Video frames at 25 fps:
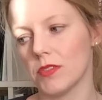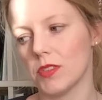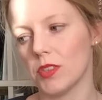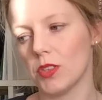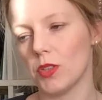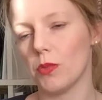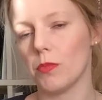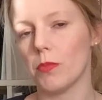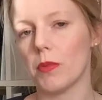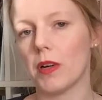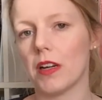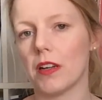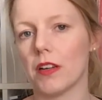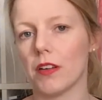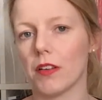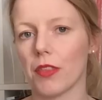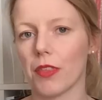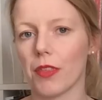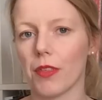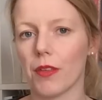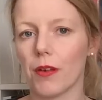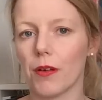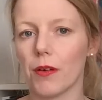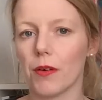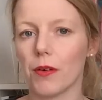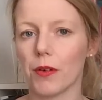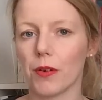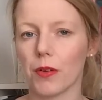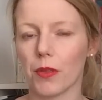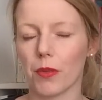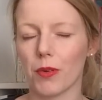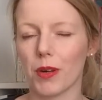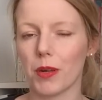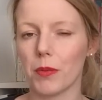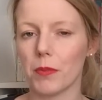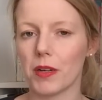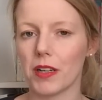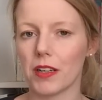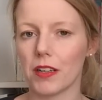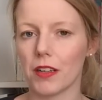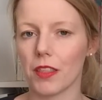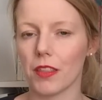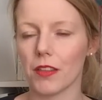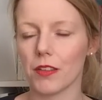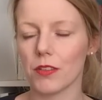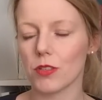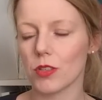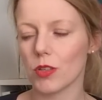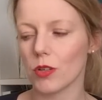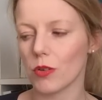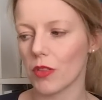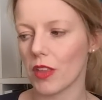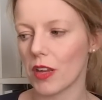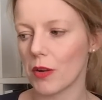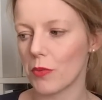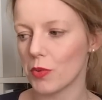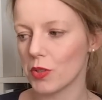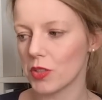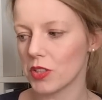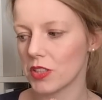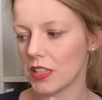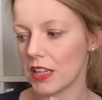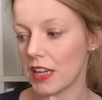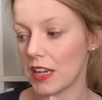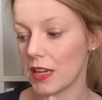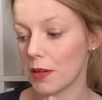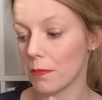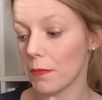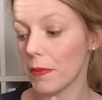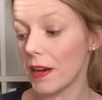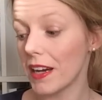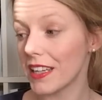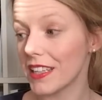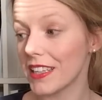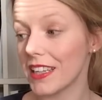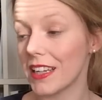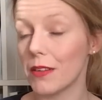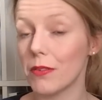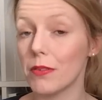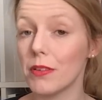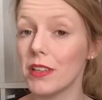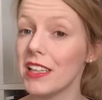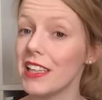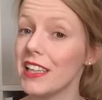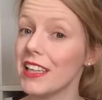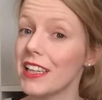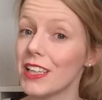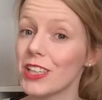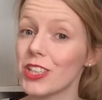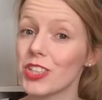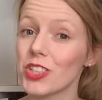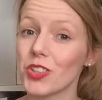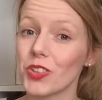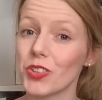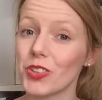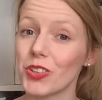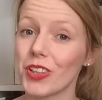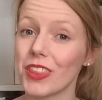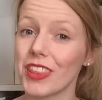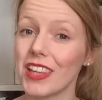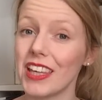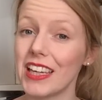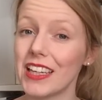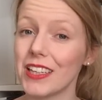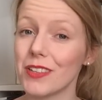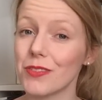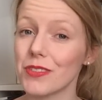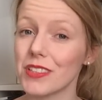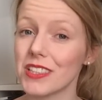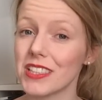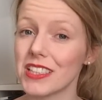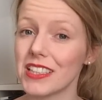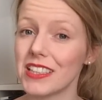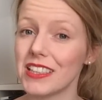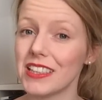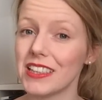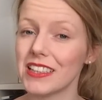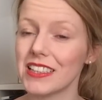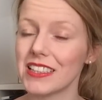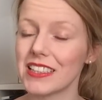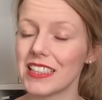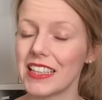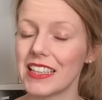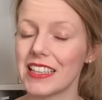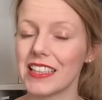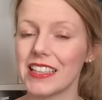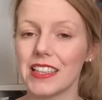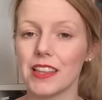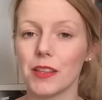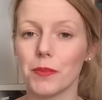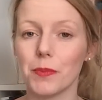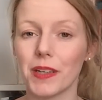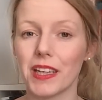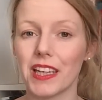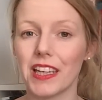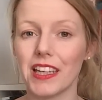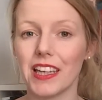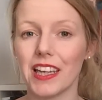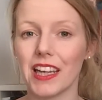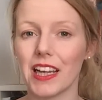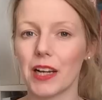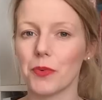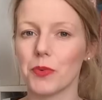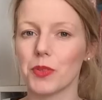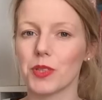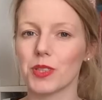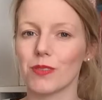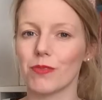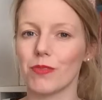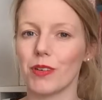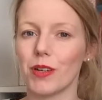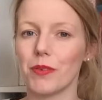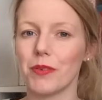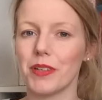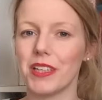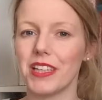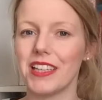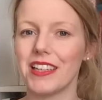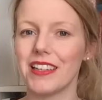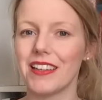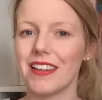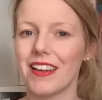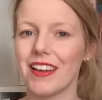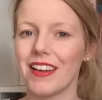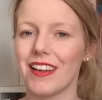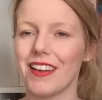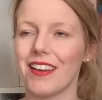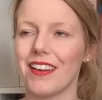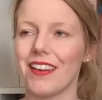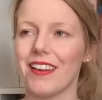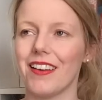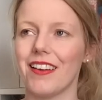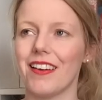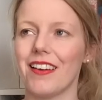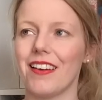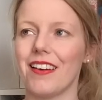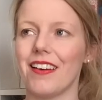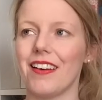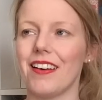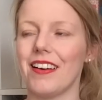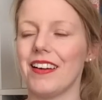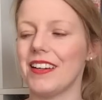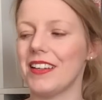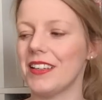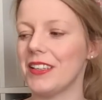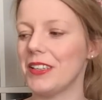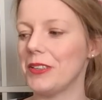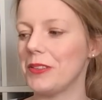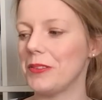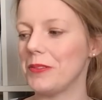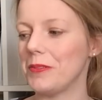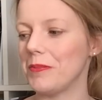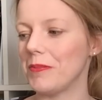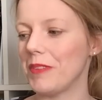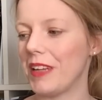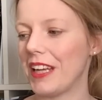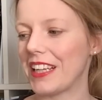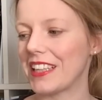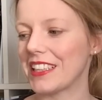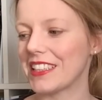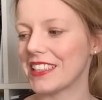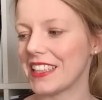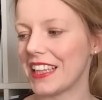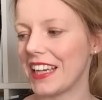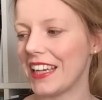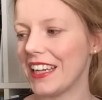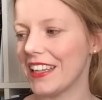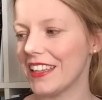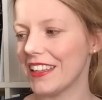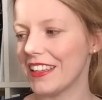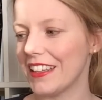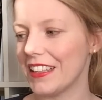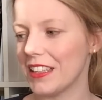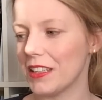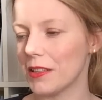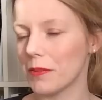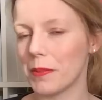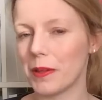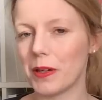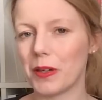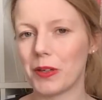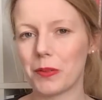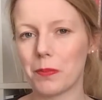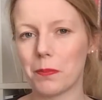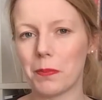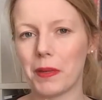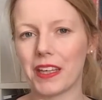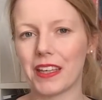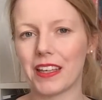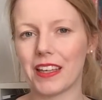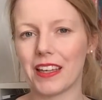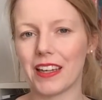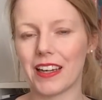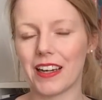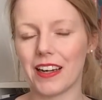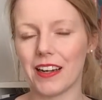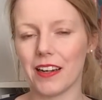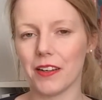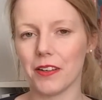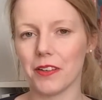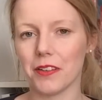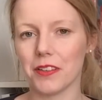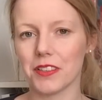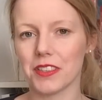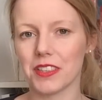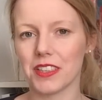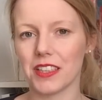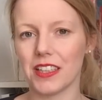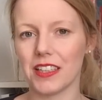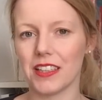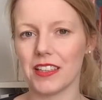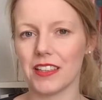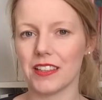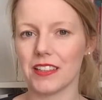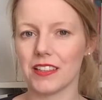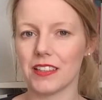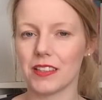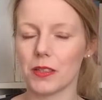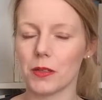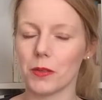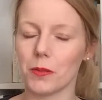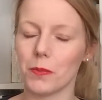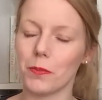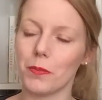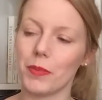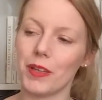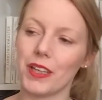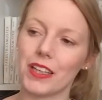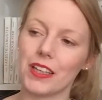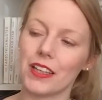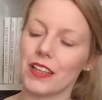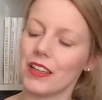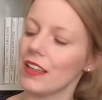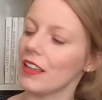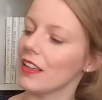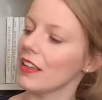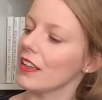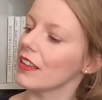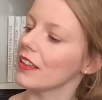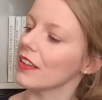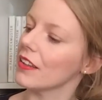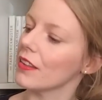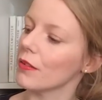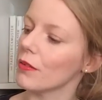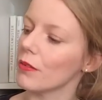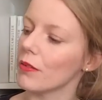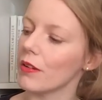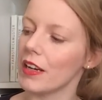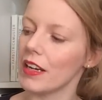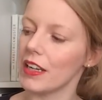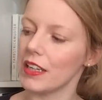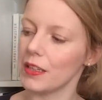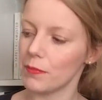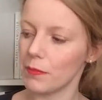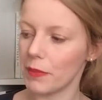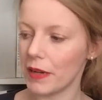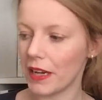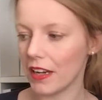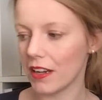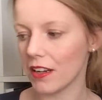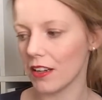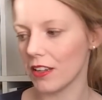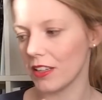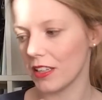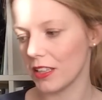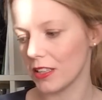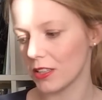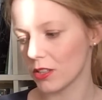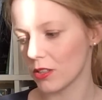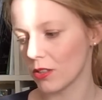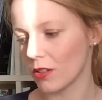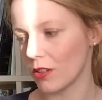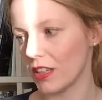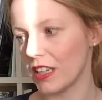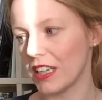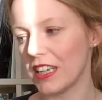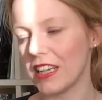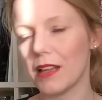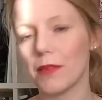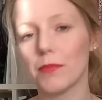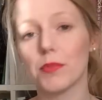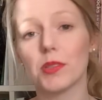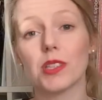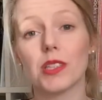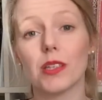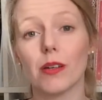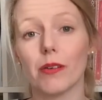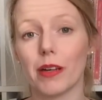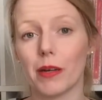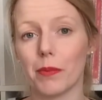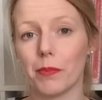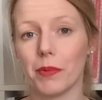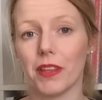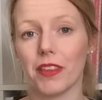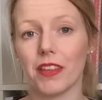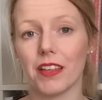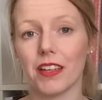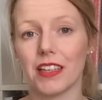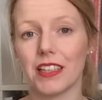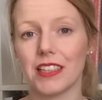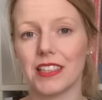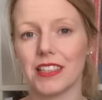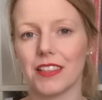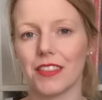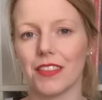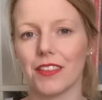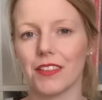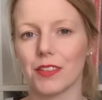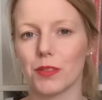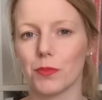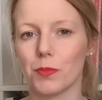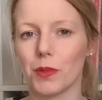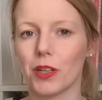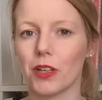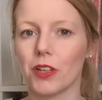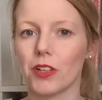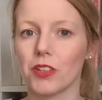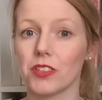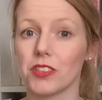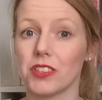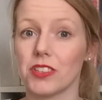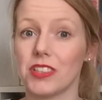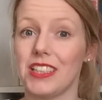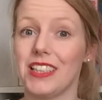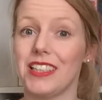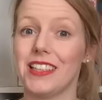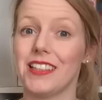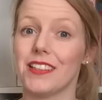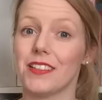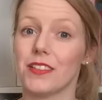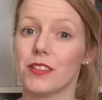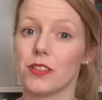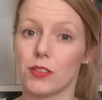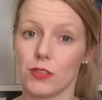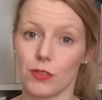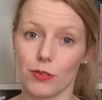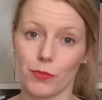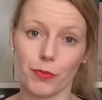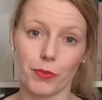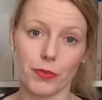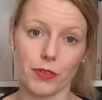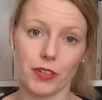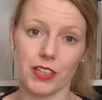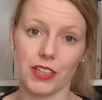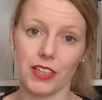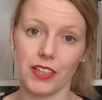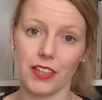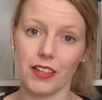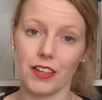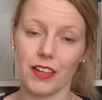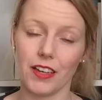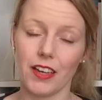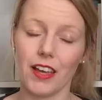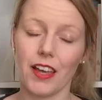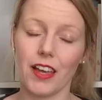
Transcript: 2 months or 3 months. So that was sad, but I really enjoyed the end result. And in the beginning I was very excited about picking colors and picking the right pattern and so on, and I'm so happy that I did this because it is so pretty.